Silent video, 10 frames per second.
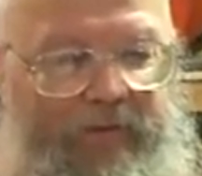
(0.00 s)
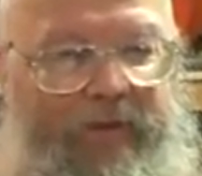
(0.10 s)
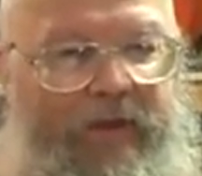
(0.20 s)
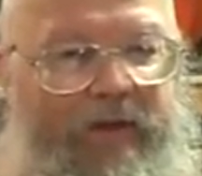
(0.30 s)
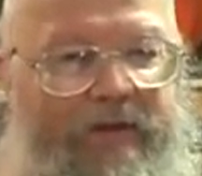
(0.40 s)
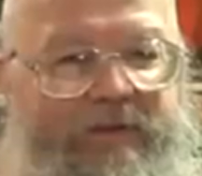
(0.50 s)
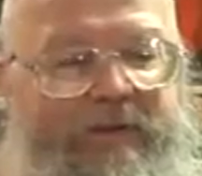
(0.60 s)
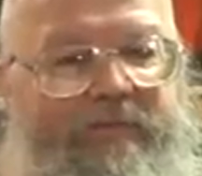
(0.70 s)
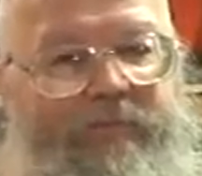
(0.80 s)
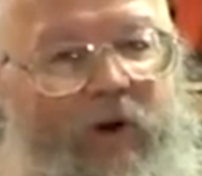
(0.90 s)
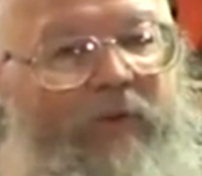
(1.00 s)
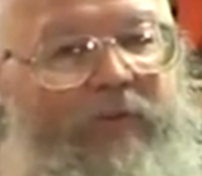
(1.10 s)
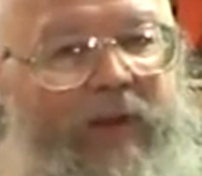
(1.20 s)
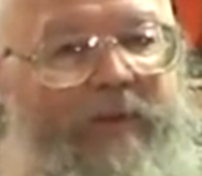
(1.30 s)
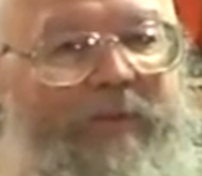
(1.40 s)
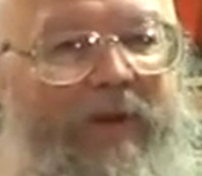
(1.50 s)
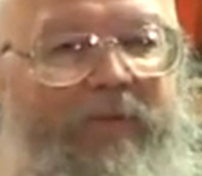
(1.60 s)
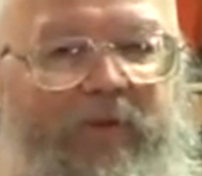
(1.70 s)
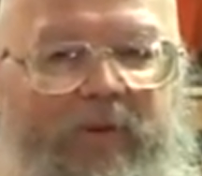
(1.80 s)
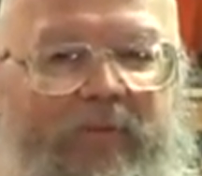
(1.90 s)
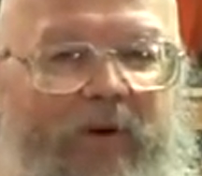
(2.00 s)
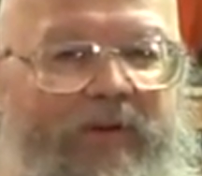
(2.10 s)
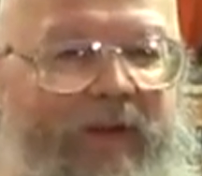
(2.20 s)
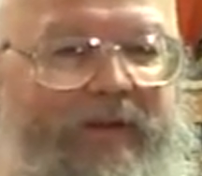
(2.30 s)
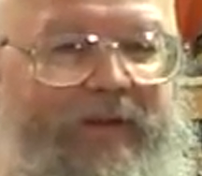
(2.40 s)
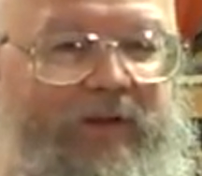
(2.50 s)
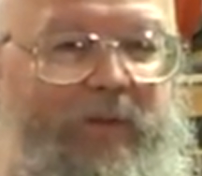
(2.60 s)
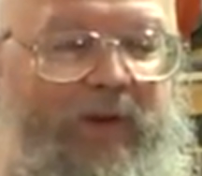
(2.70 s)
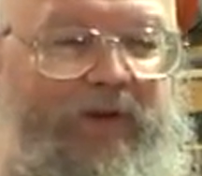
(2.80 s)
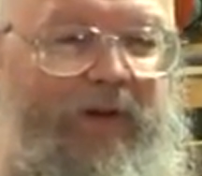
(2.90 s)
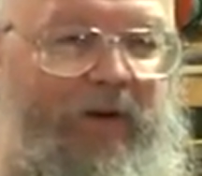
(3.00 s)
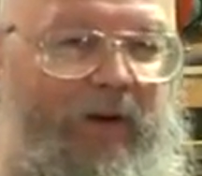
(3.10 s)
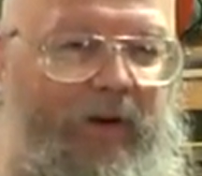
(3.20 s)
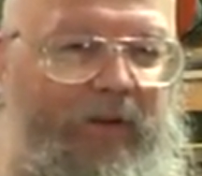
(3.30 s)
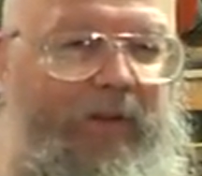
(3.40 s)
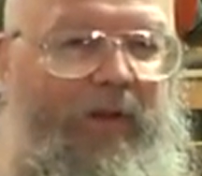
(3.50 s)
that does oftentimes make for a very sad situation here on earth.